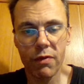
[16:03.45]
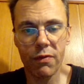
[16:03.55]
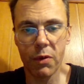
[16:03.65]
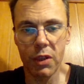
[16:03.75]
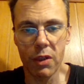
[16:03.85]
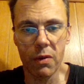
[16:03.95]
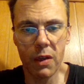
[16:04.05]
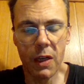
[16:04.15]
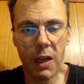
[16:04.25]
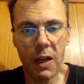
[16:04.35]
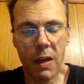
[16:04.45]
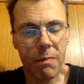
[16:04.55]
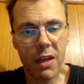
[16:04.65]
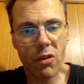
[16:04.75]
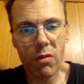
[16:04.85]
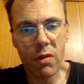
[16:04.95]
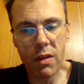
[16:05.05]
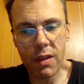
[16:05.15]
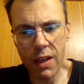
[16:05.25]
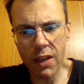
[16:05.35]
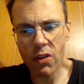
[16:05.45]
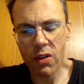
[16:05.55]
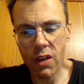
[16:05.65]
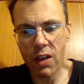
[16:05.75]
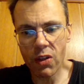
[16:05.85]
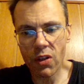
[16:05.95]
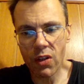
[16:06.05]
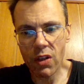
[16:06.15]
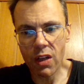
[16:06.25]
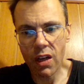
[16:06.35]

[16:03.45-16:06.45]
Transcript: it for you. And so this is